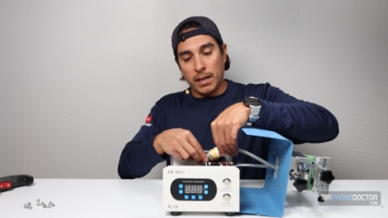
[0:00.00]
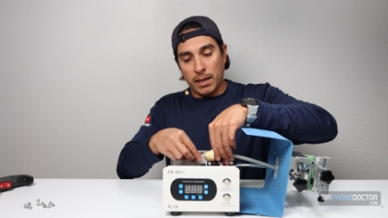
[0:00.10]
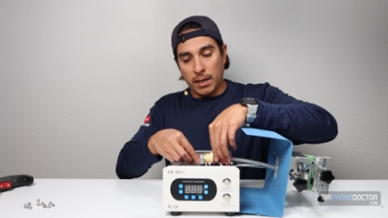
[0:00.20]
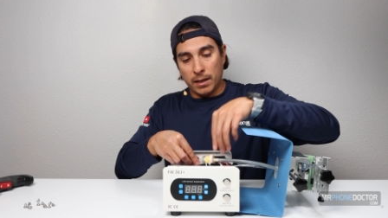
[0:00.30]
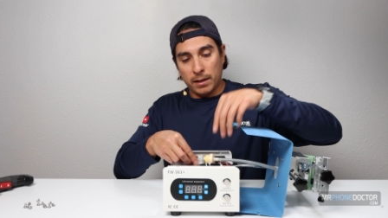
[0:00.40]

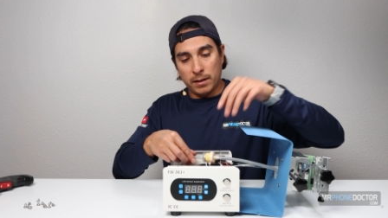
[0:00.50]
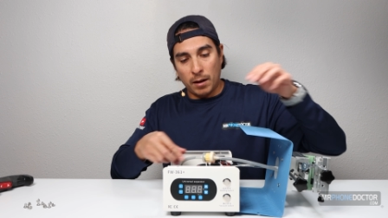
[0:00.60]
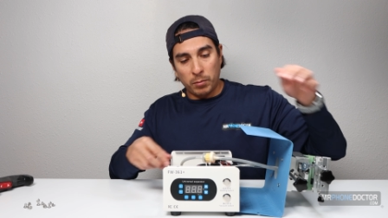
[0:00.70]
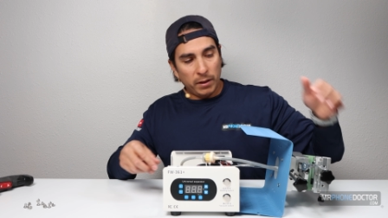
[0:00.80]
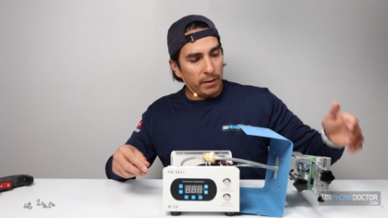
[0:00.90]
And
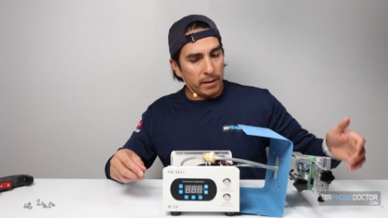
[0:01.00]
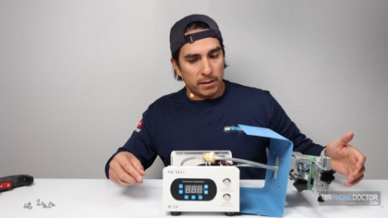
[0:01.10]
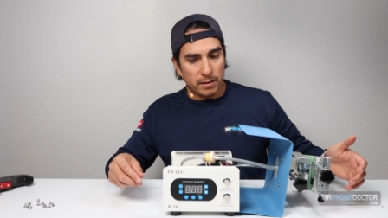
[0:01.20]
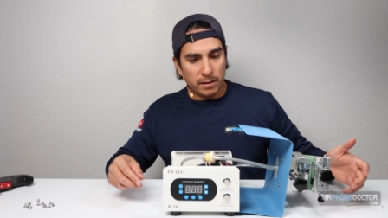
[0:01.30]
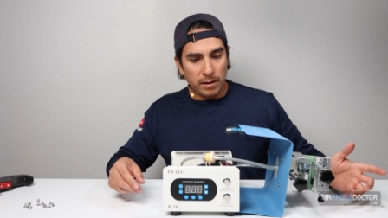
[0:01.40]
I believe
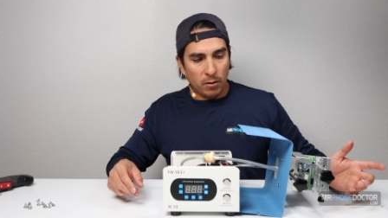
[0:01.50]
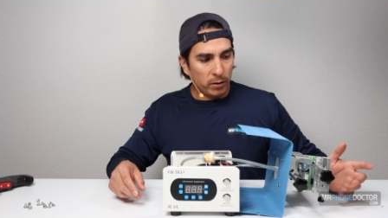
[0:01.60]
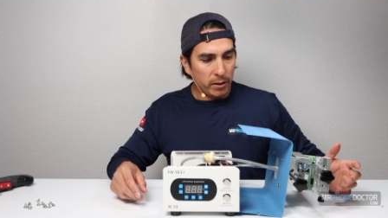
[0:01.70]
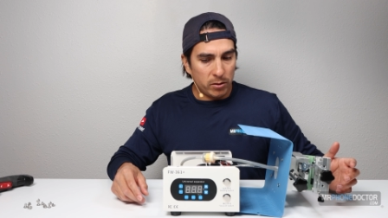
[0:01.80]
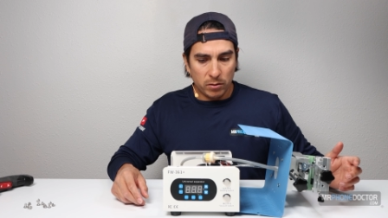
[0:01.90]
that's the
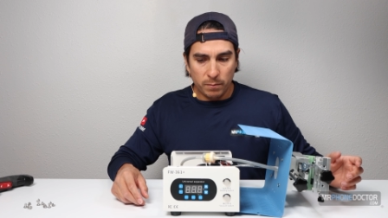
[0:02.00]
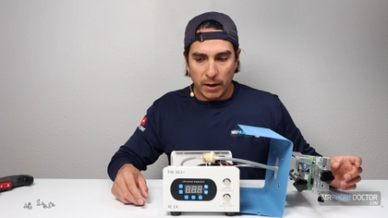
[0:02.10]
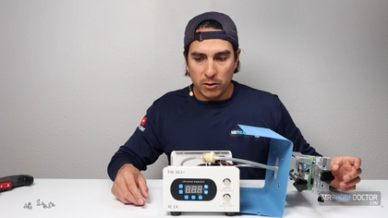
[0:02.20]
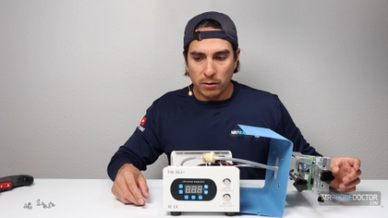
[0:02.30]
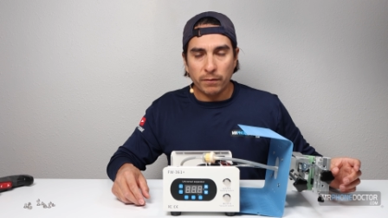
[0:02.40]
only two
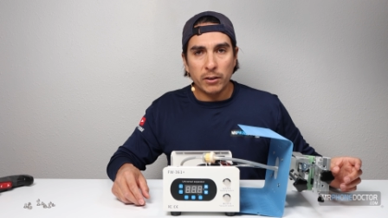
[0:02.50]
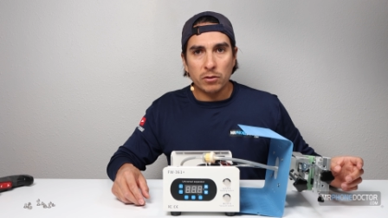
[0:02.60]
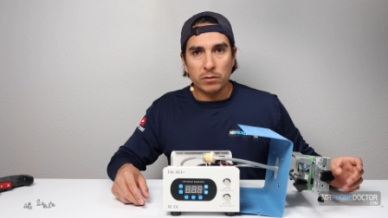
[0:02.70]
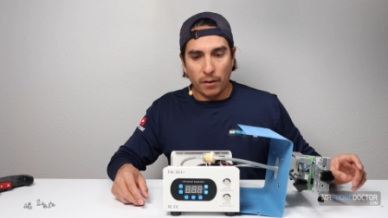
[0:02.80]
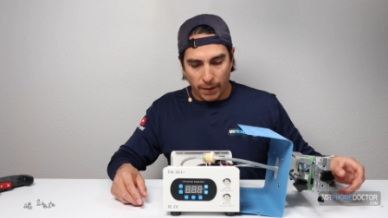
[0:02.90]
major
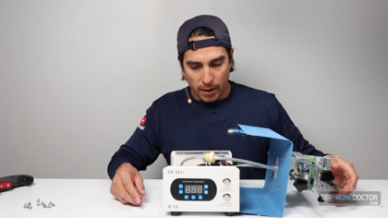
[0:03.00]
features on